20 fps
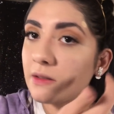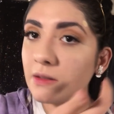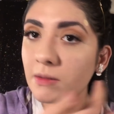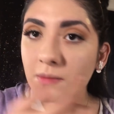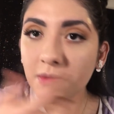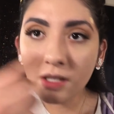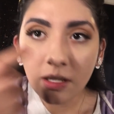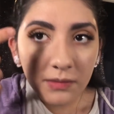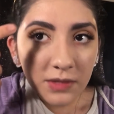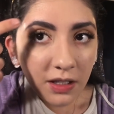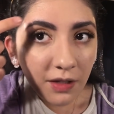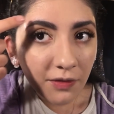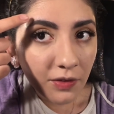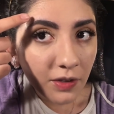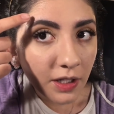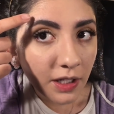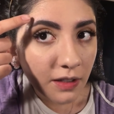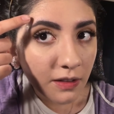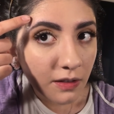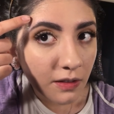Sometimes I
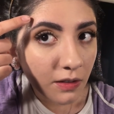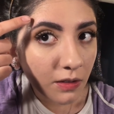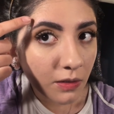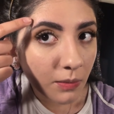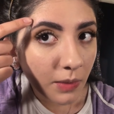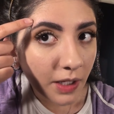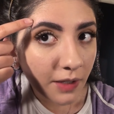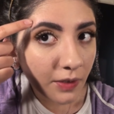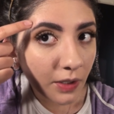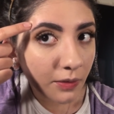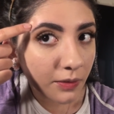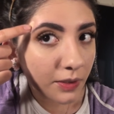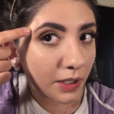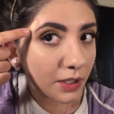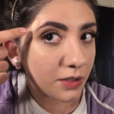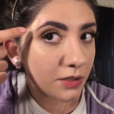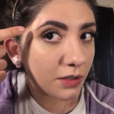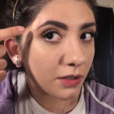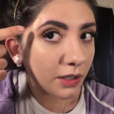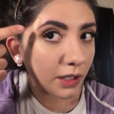forget to do my
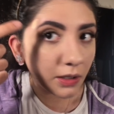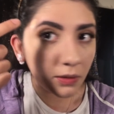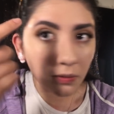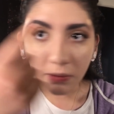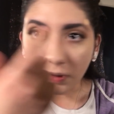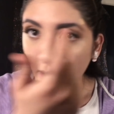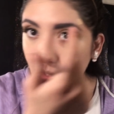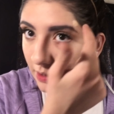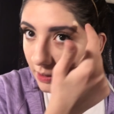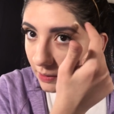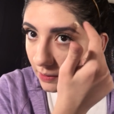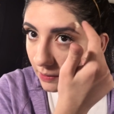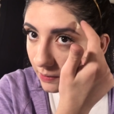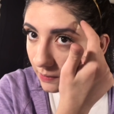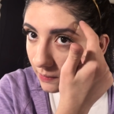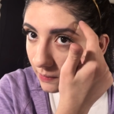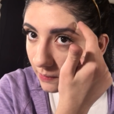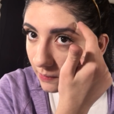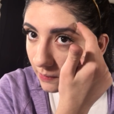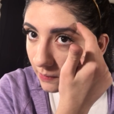foundation like right here.
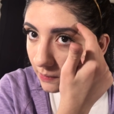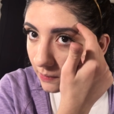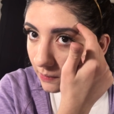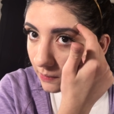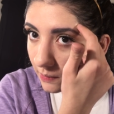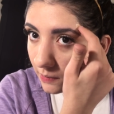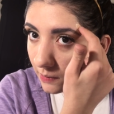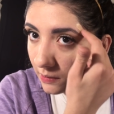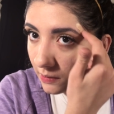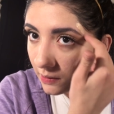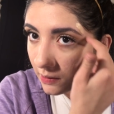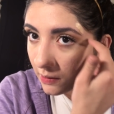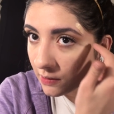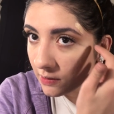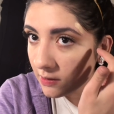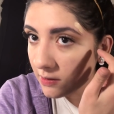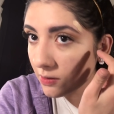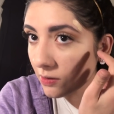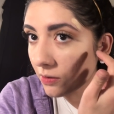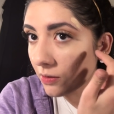
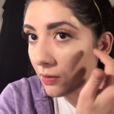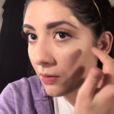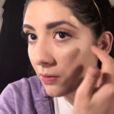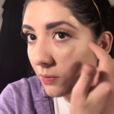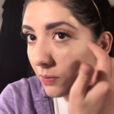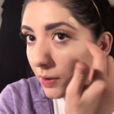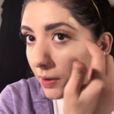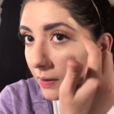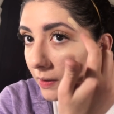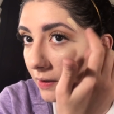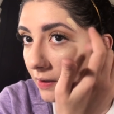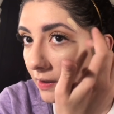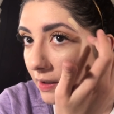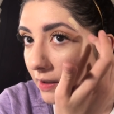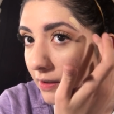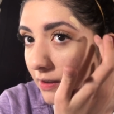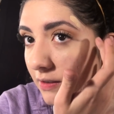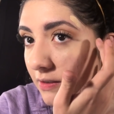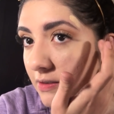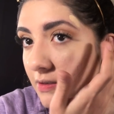So I'll go to work
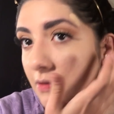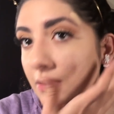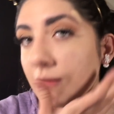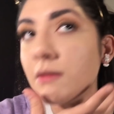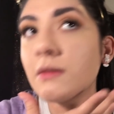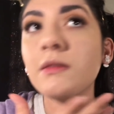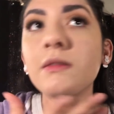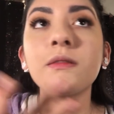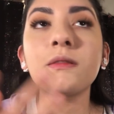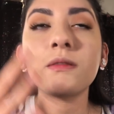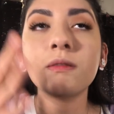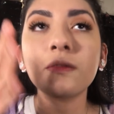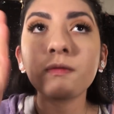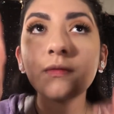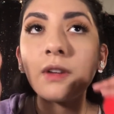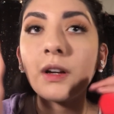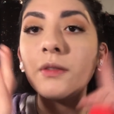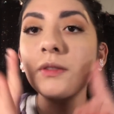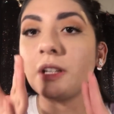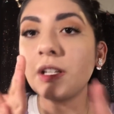and it's
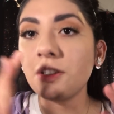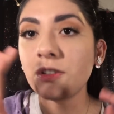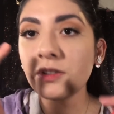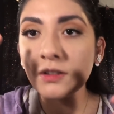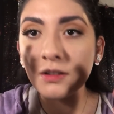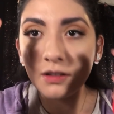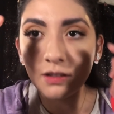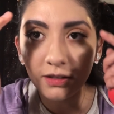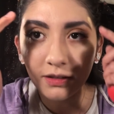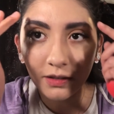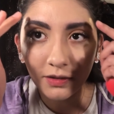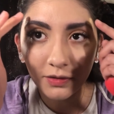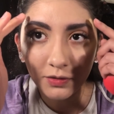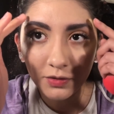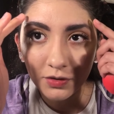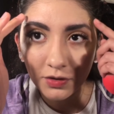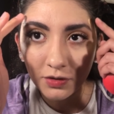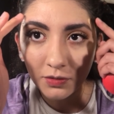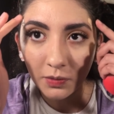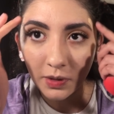foundation and then
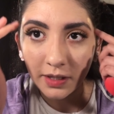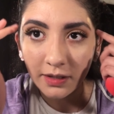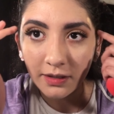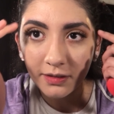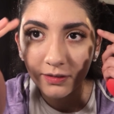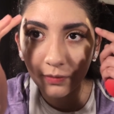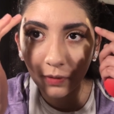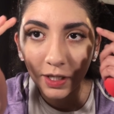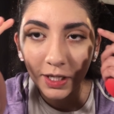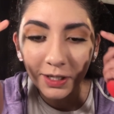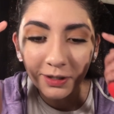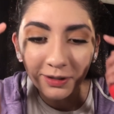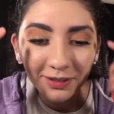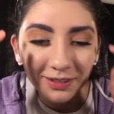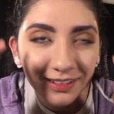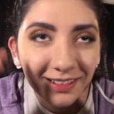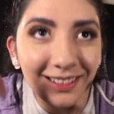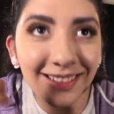there's just redness right here.